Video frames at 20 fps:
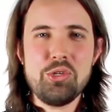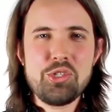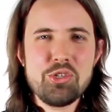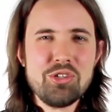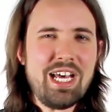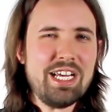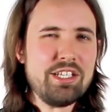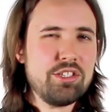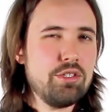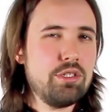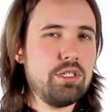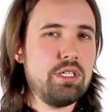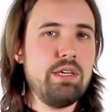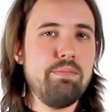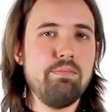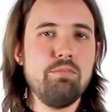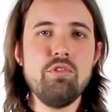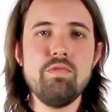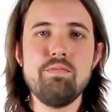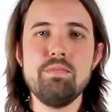Would you like to see
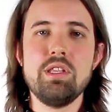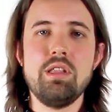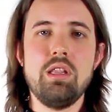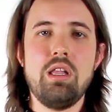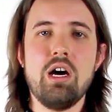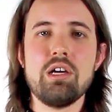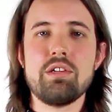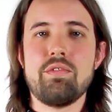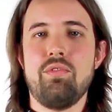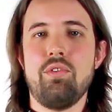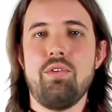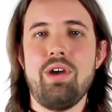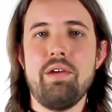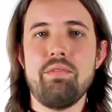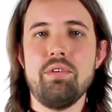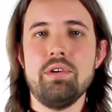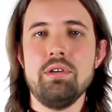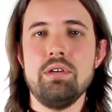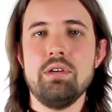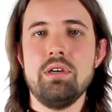movement locked
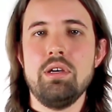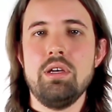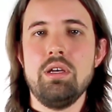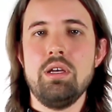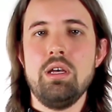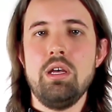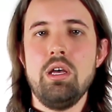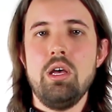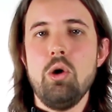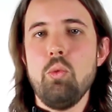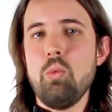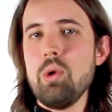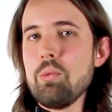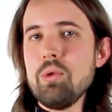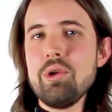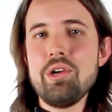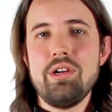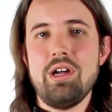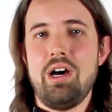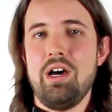forever? We
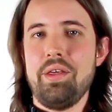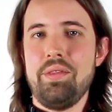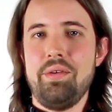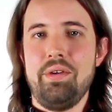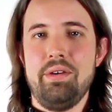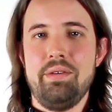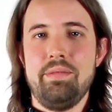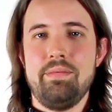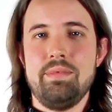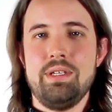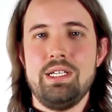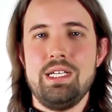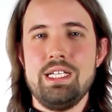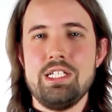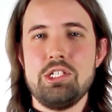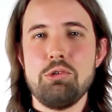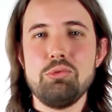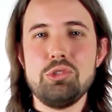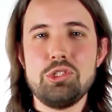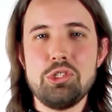wouldn't either.
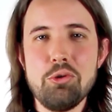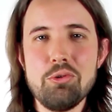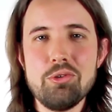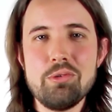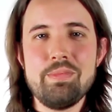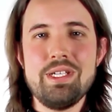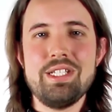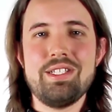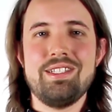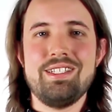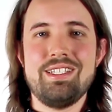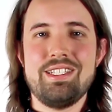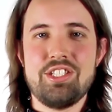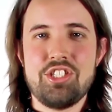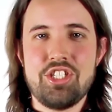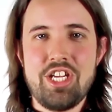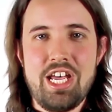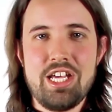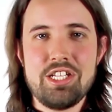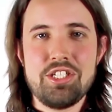So don't miss this
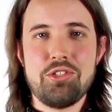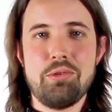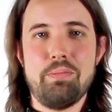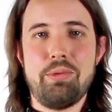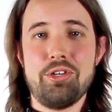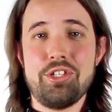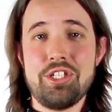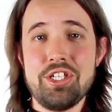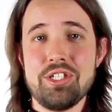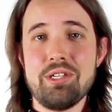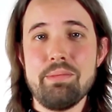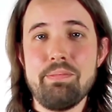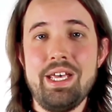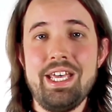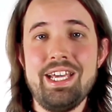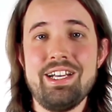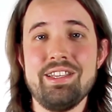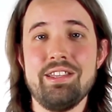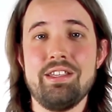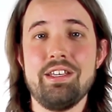chance to
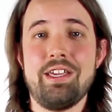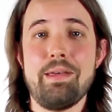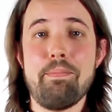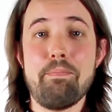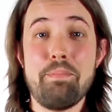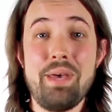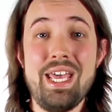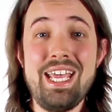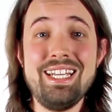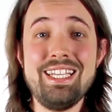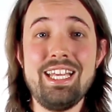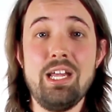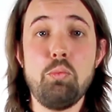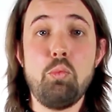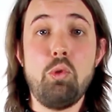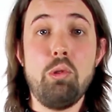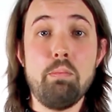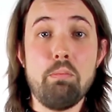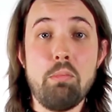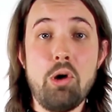participate in the campaign that
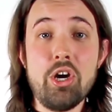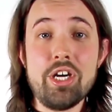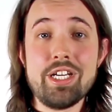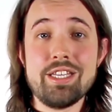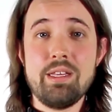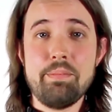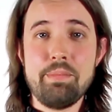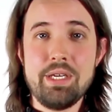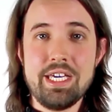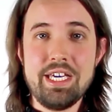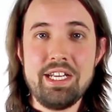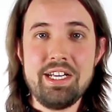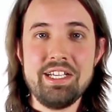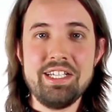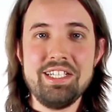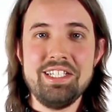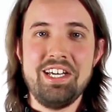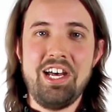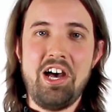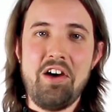will mark the
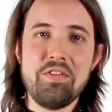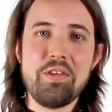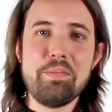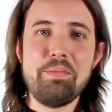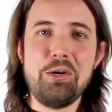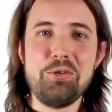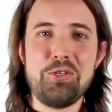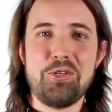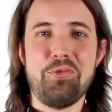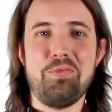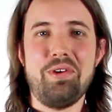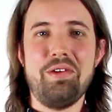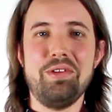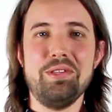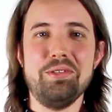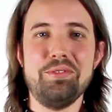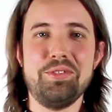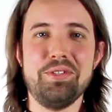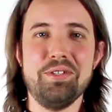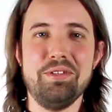beginning of the motion
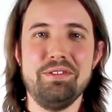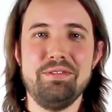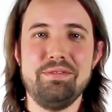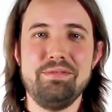revolution.